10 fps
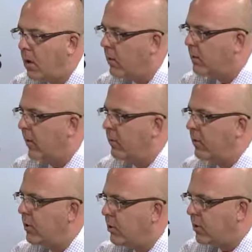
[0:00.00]
So
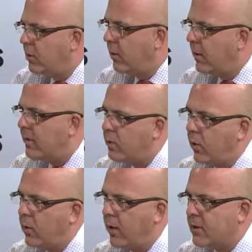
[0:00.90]
Henry, just one last
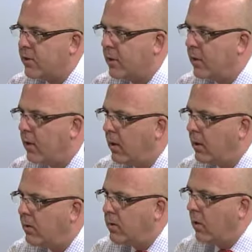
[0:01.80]
quick question. Mm-hmm.